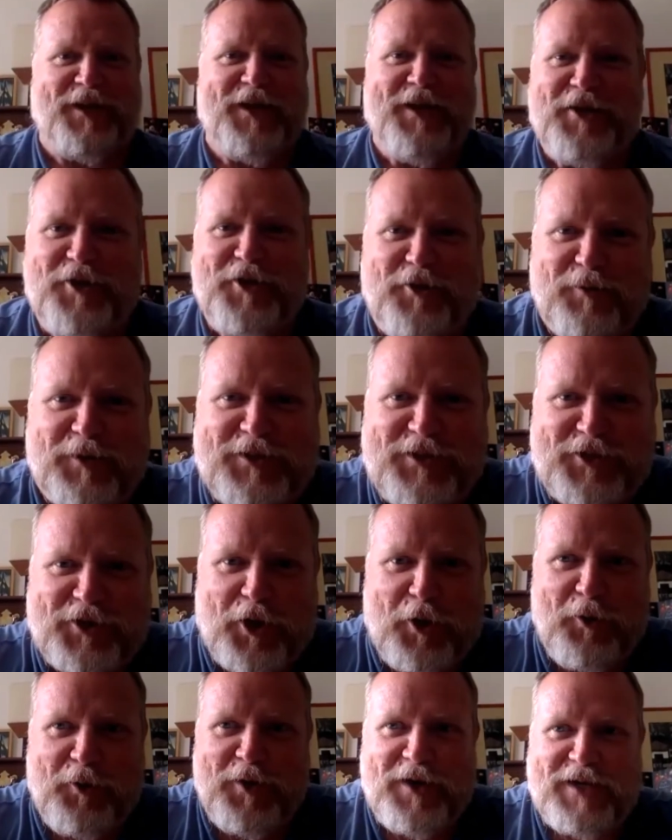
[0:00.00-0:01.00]
She was
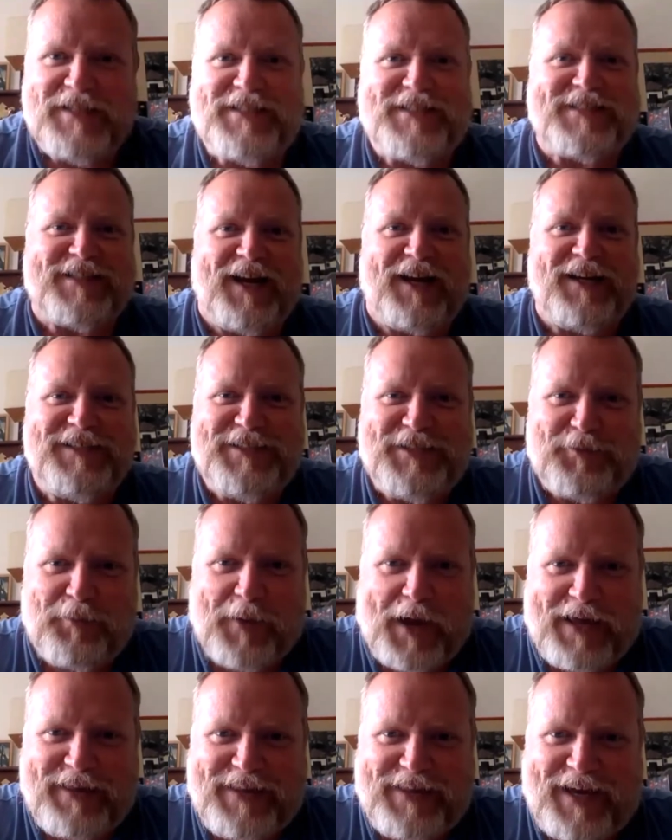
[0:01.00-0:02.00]
so stunned
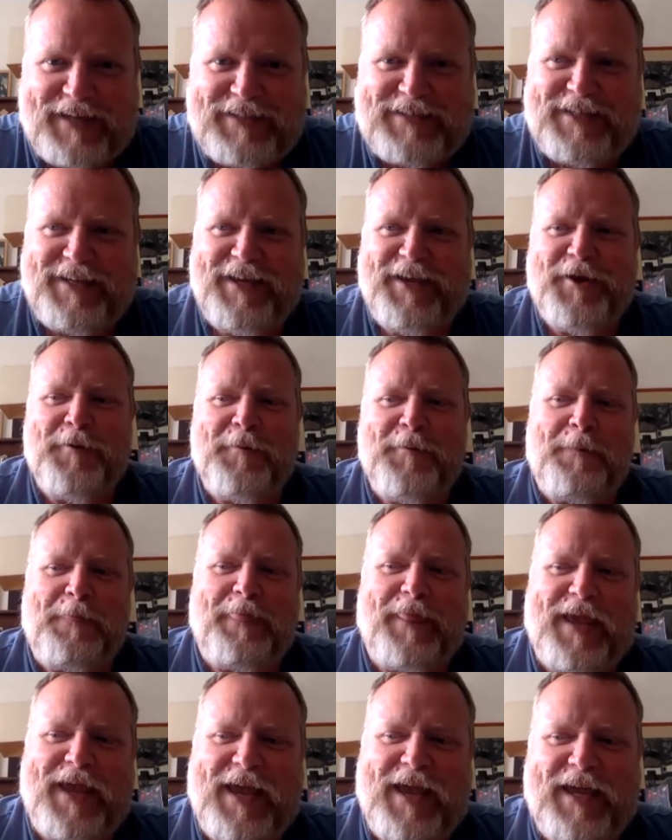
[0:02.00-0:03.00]
by that.
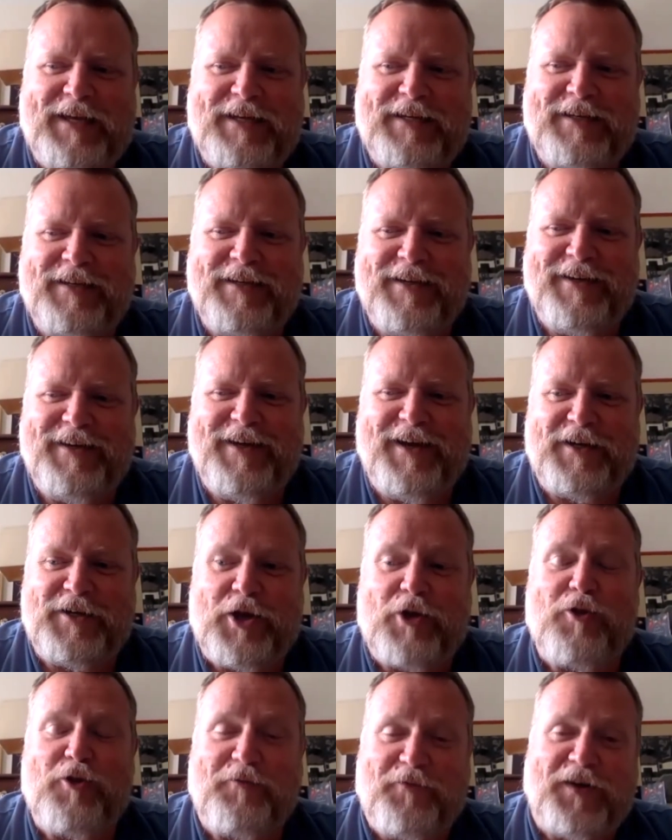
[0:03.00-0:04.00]
And
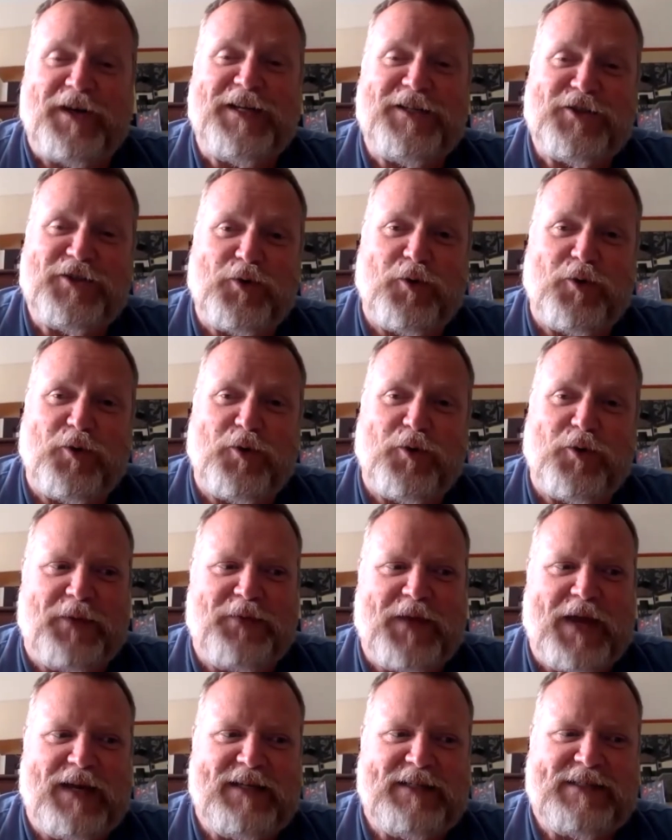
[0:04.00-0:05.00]
another funny story
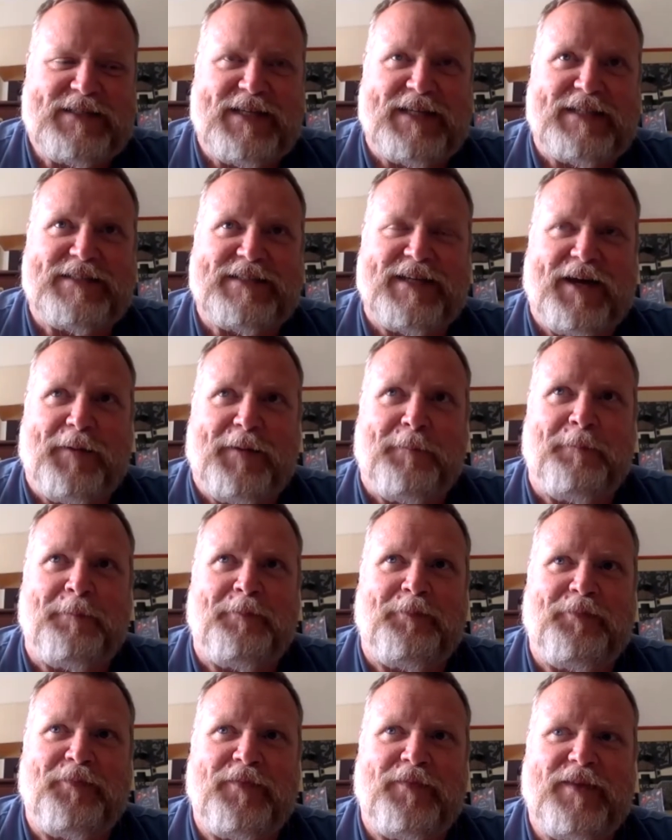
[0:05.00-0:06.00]
about that is that
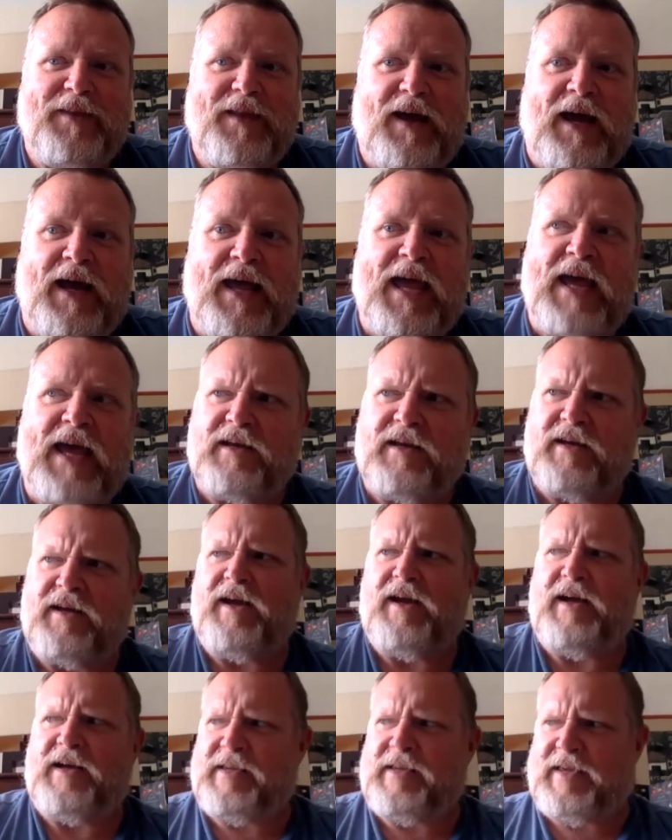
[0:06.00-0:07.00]
I had
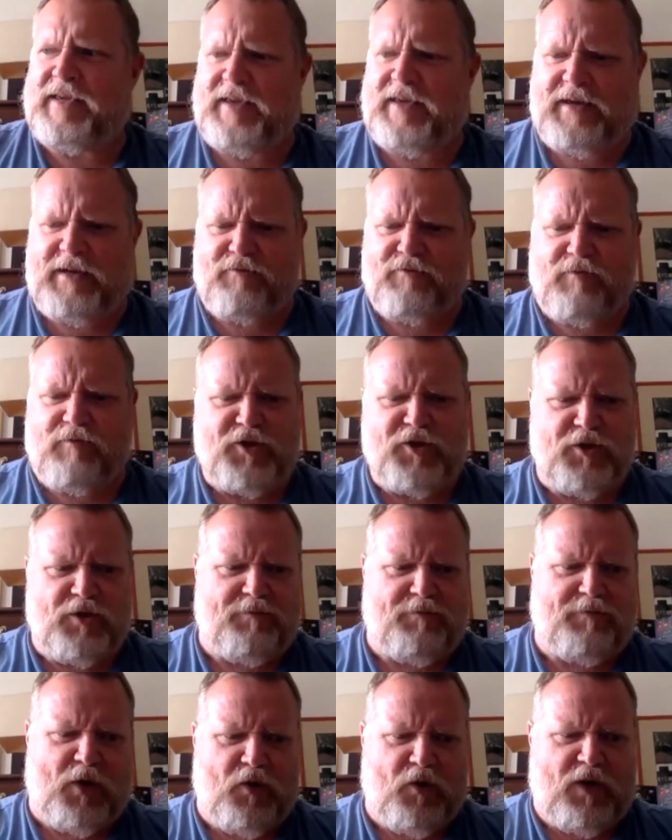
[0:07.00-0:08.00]
an
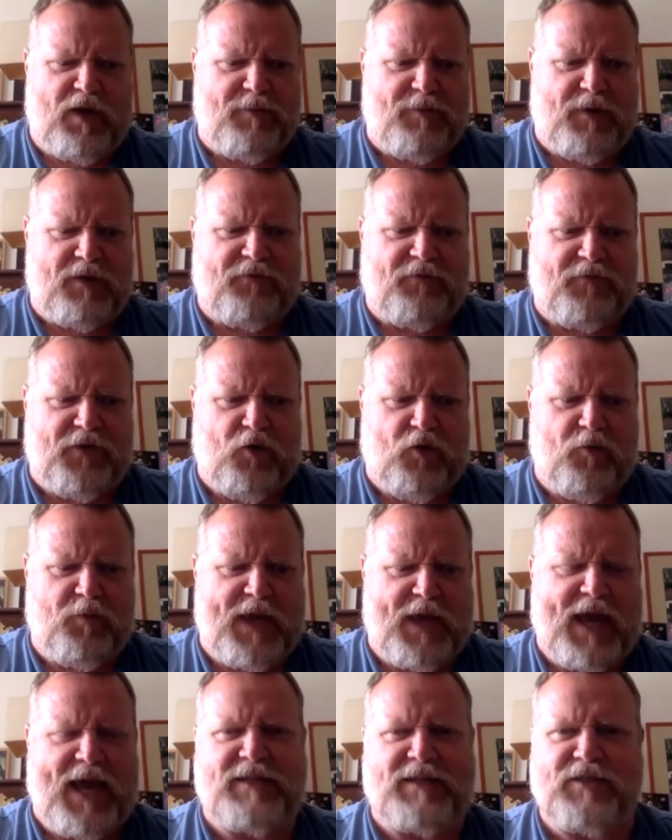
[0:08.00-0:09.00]
original Pokemon film
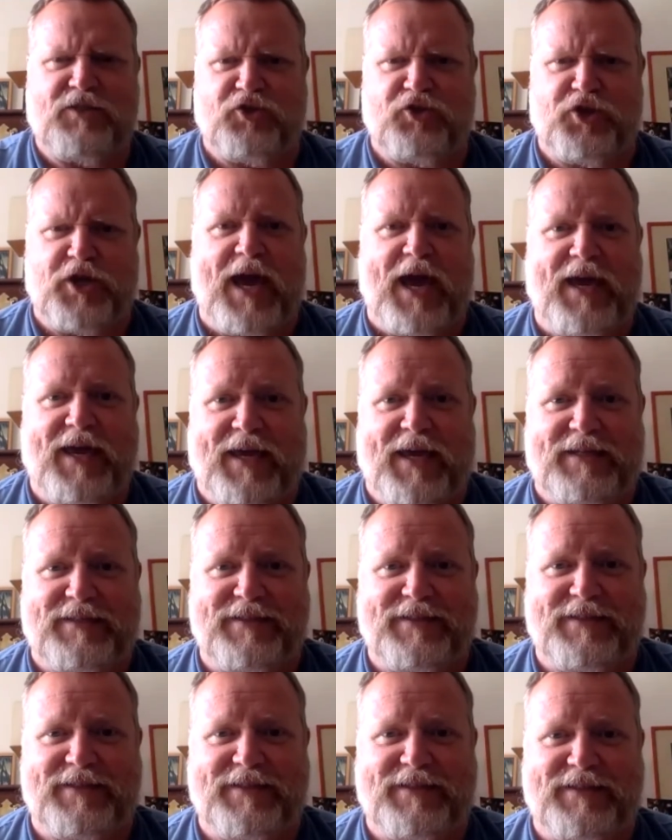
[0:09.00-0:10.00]
cast
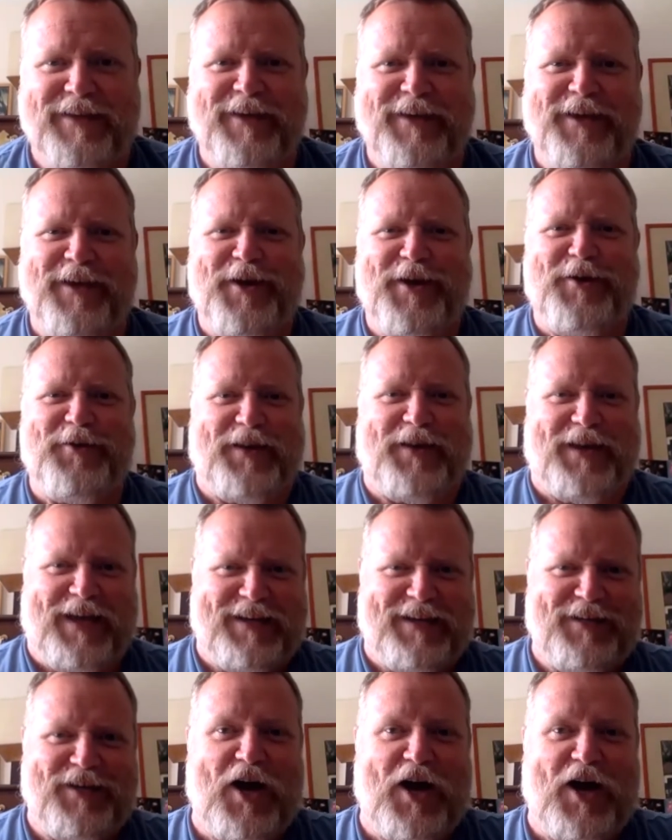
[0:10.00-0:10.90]
jacket that I had